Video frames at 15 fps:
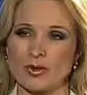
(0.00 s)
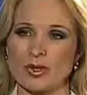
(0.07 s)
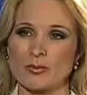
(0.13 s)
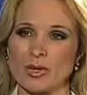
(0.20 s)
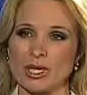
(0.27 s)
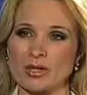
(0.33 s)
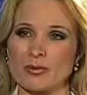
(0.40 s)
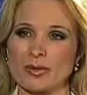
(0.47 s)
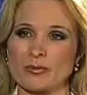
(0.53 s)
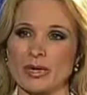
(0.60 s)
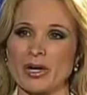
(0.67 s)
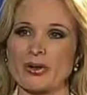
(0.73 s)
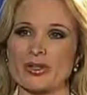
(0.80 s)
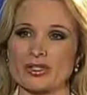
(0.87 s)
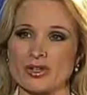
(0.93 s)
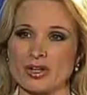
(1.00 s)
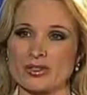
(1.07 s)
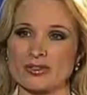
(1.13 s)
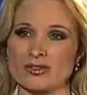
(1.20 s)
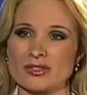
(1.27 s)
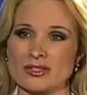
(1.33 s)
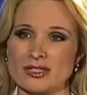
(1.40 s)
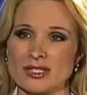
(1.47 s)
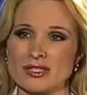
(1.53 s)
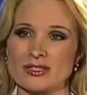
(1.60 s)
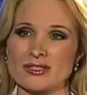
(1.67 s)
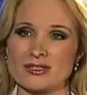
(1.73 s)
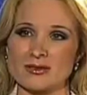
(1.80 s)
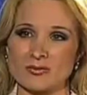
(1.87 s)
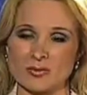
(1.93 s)
a friend of mine who had periodontal
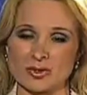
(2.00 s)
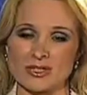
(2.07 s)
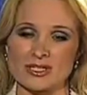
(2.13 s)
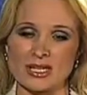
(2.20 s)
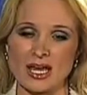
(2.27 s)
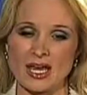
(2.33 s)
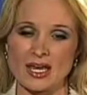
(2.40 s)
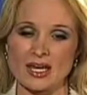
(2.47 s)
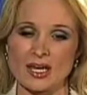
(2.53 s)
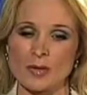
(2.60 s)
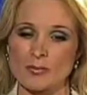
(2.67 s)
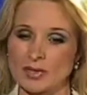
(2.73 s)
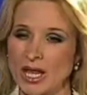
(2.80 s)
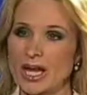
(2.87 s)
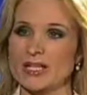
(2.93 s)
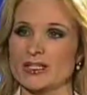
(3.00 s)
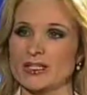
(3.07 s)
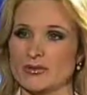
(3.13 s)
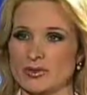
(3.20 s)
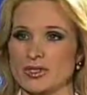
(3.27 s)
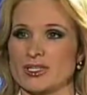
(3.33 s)
disease would say, plaque never